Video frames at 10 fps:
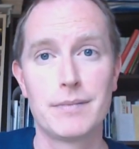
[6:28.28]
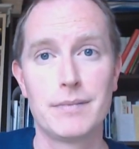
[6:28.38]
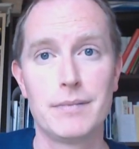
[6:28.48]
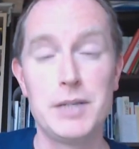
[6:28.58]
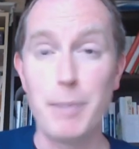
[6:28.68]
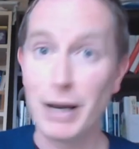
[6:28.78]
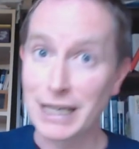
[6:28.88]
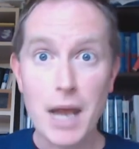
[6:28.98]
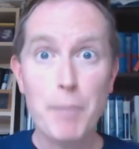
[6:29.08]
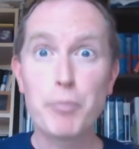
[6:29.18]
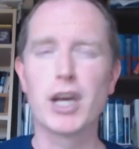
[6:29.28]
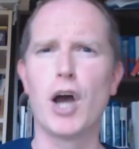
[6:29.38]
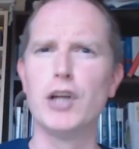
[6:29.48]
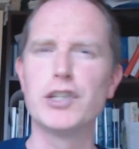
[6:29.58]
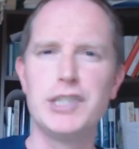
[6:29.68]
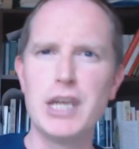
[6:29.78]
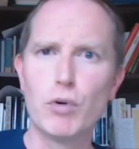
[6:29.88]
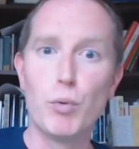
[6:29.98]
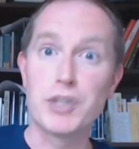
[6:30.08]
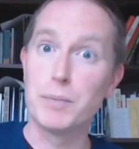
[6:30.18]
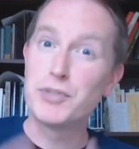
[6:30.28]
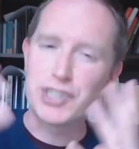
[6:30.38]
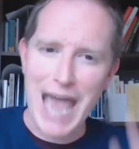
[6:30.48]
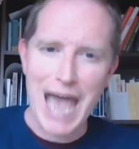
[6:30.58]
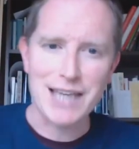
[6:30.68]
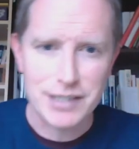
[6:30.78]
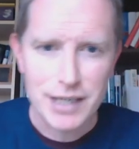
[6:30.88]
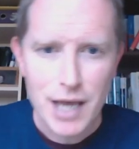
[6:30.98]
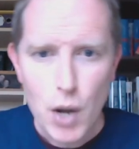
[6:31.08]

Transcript: See, by contemporary accounts, Nero was obsessed